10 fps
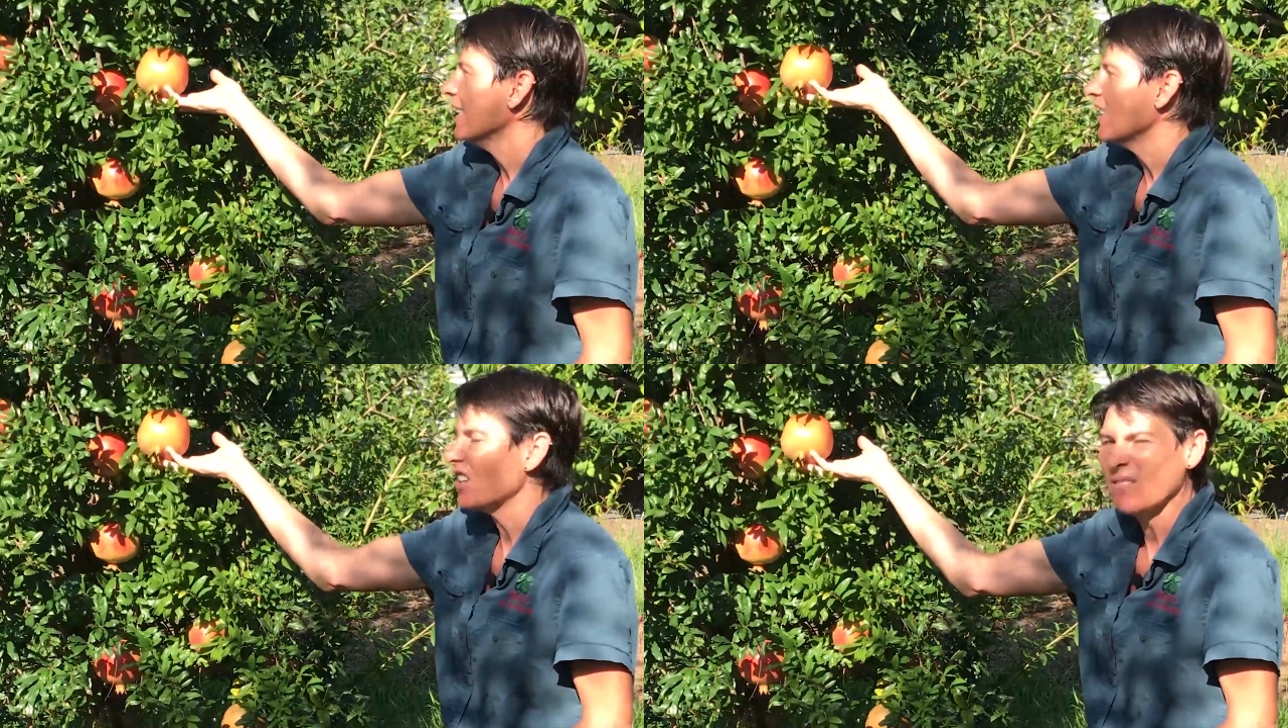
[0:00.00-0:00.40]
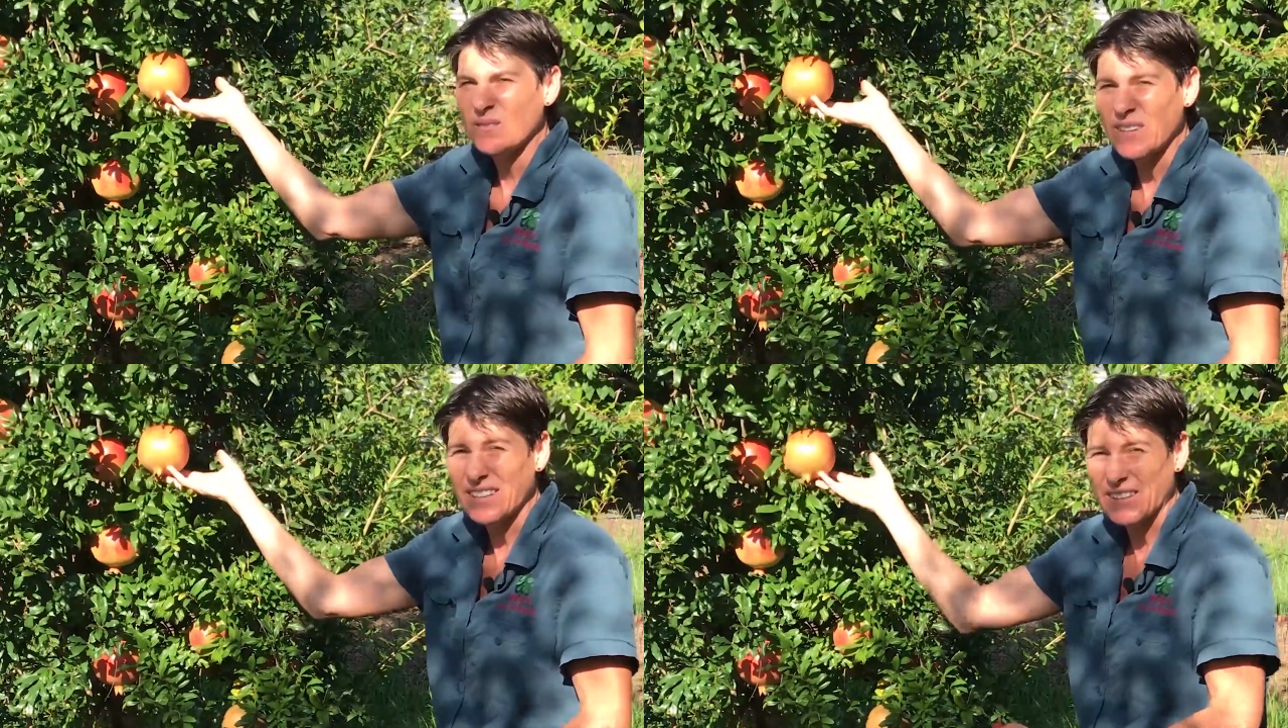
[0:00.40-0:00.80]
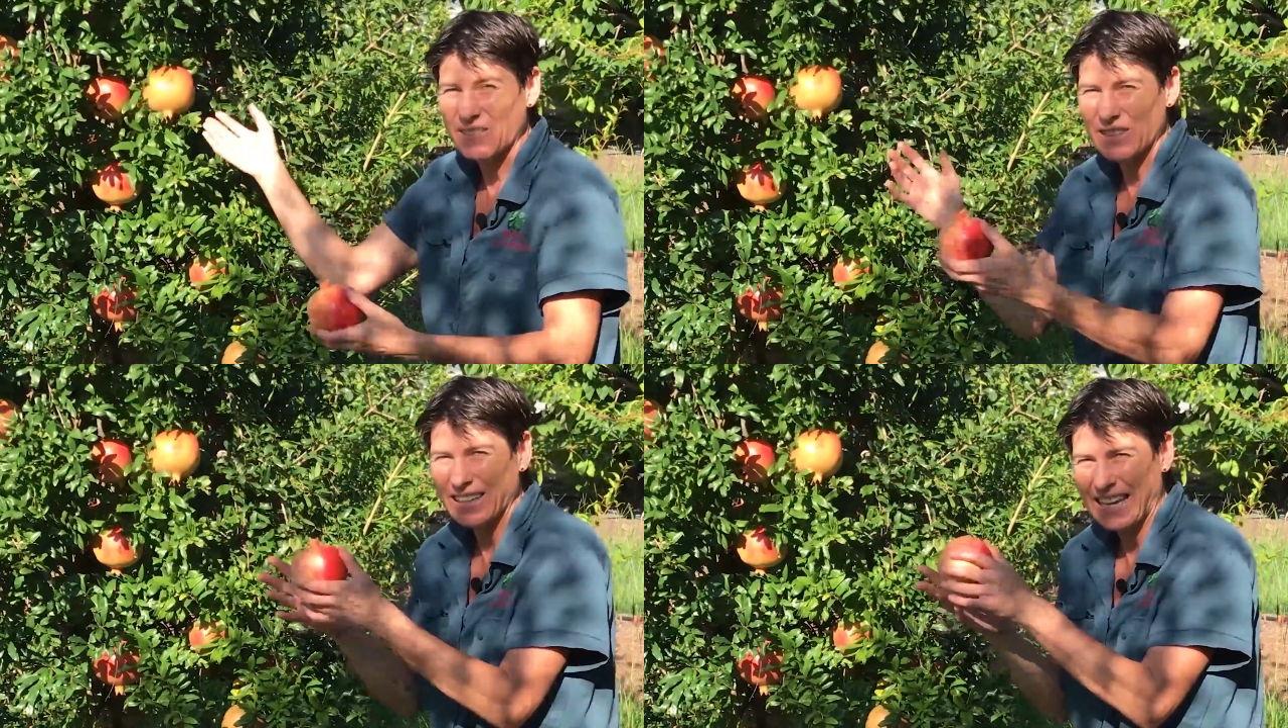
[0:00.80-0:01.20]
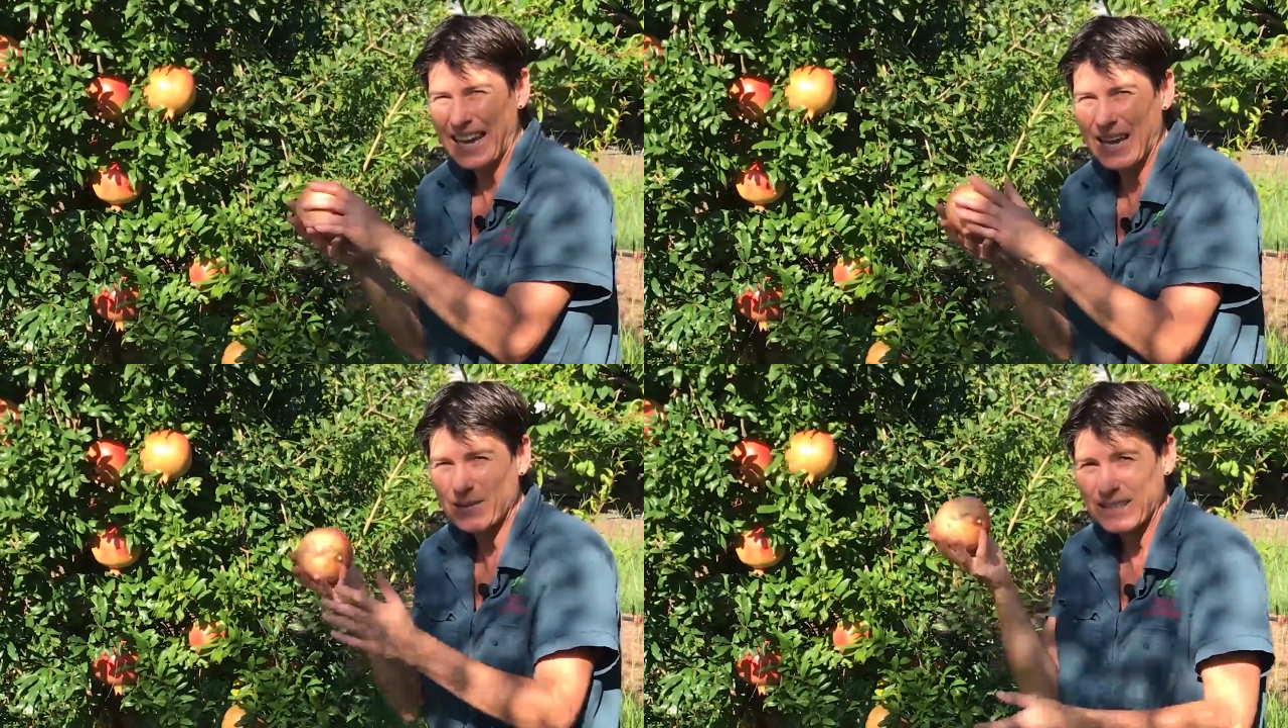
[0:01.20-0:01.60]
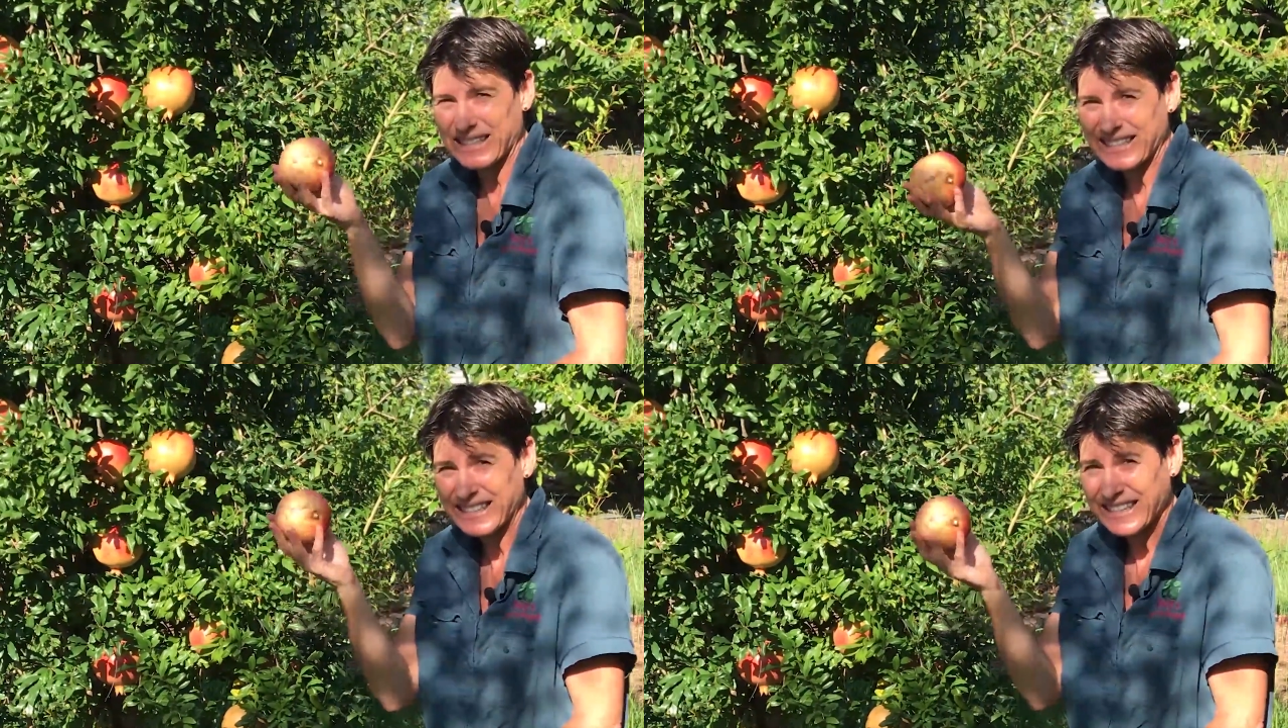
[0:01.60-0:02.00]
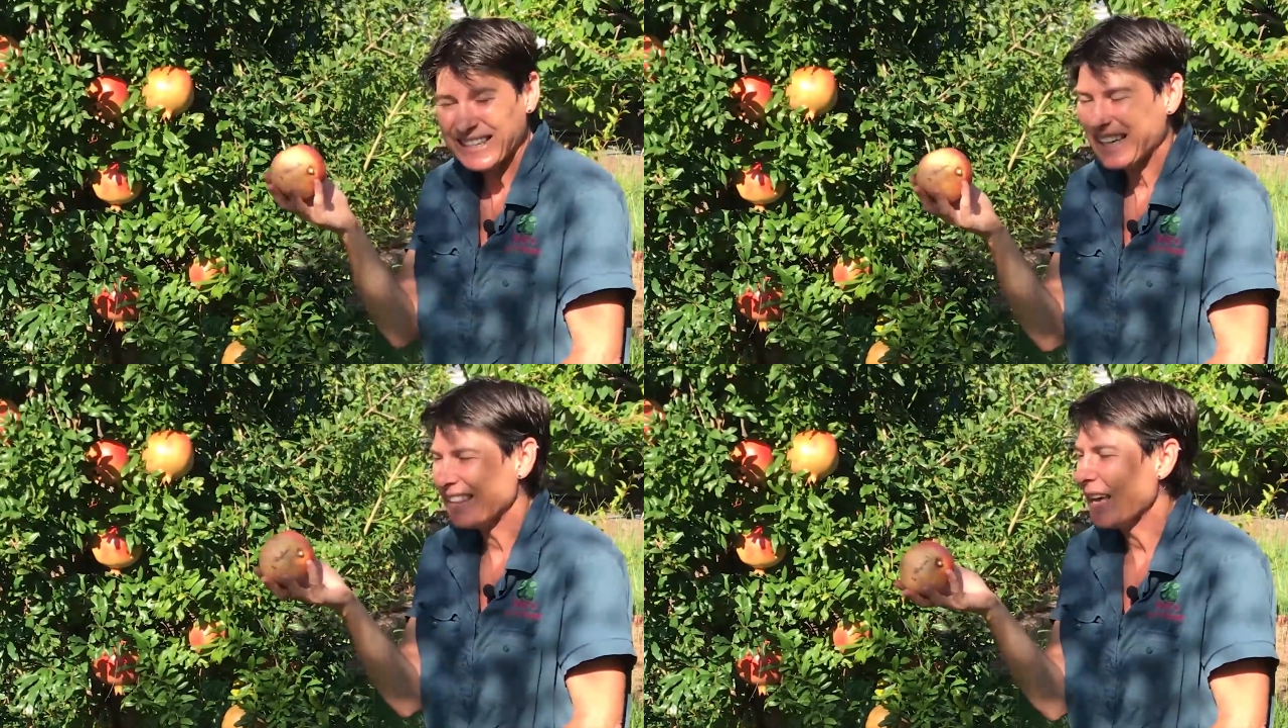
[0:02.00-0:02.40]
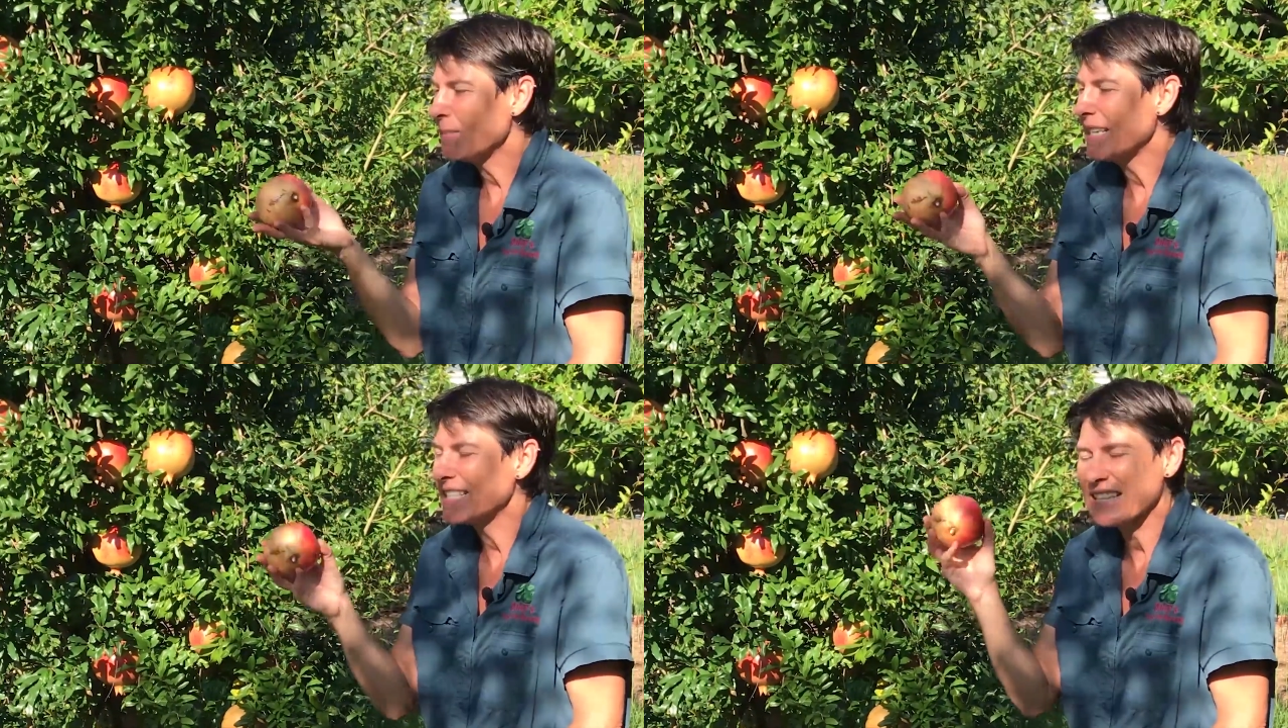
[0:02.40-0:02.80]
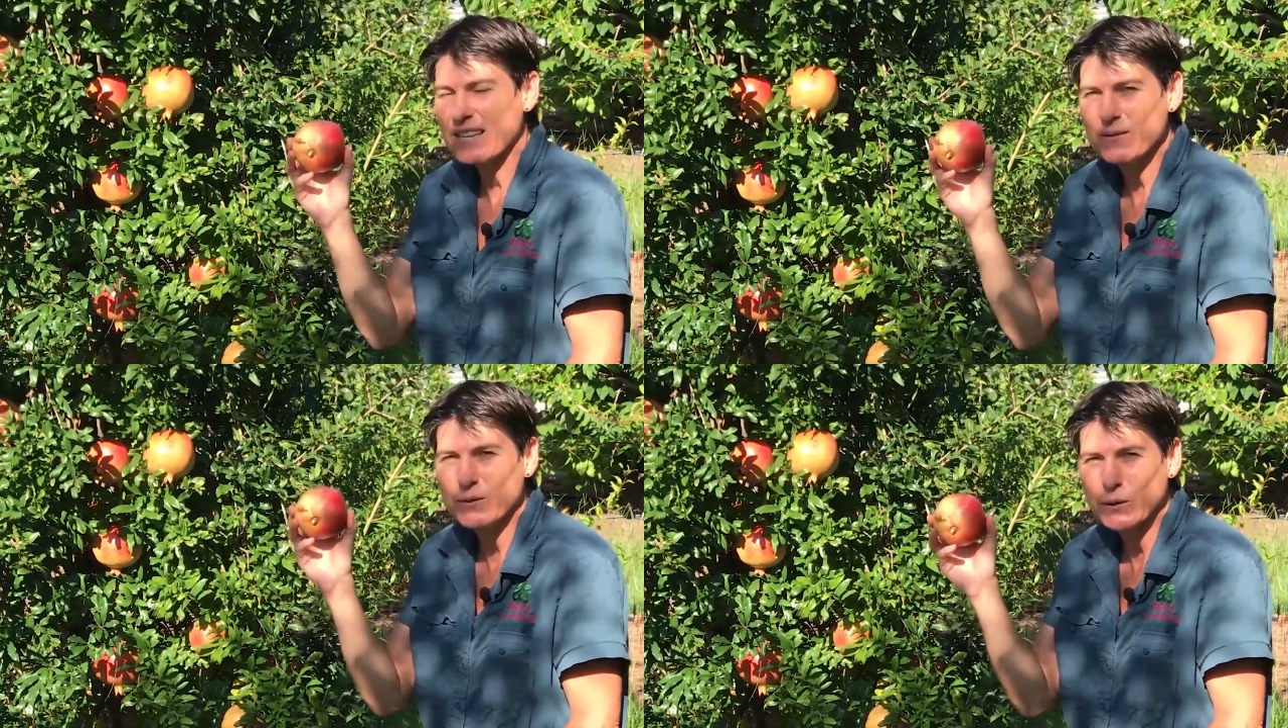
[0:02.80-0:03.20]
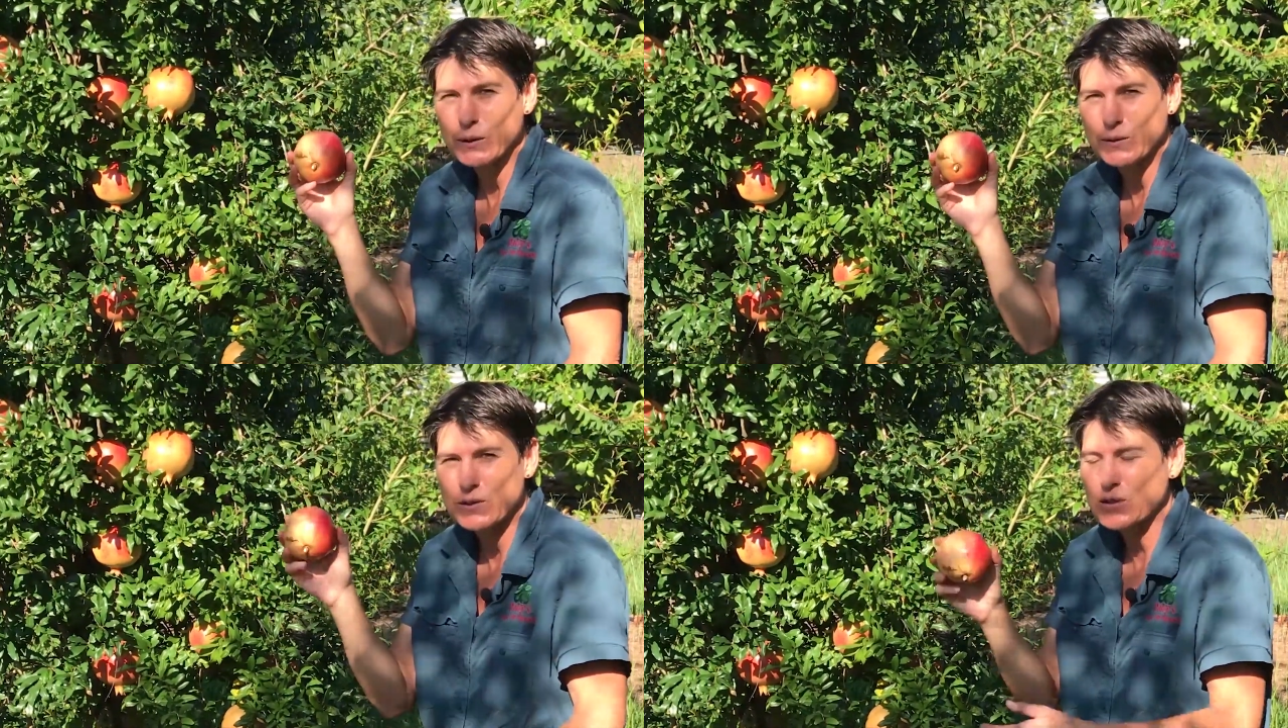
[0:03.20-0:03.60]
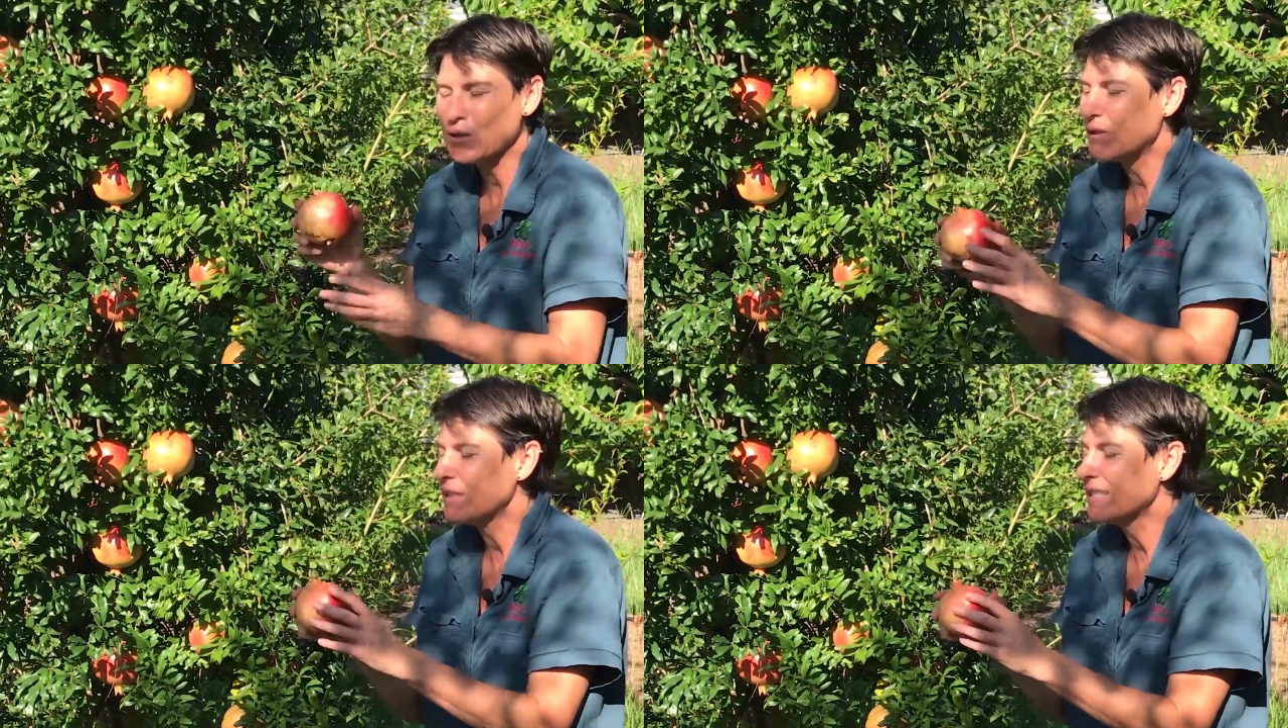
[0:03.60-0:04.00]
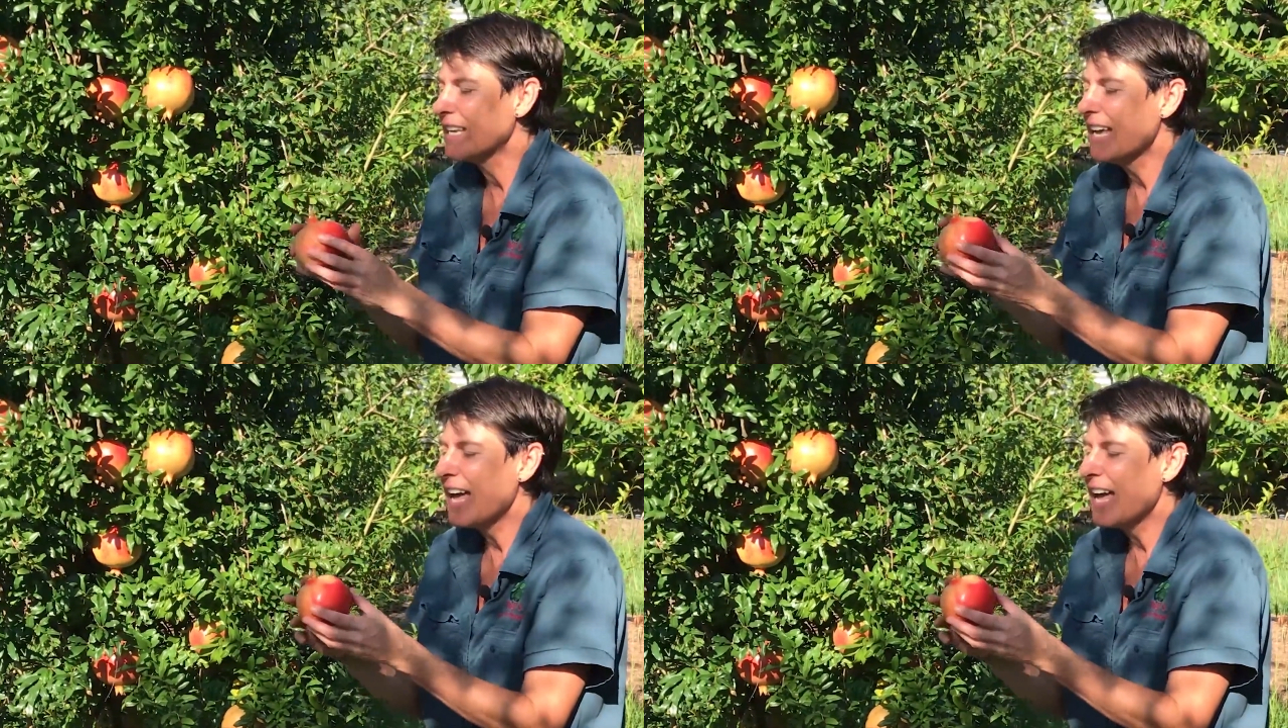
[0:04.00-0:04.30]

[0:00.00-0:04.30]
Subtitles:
you can feel they're really heavy. And that means that they're full of juice.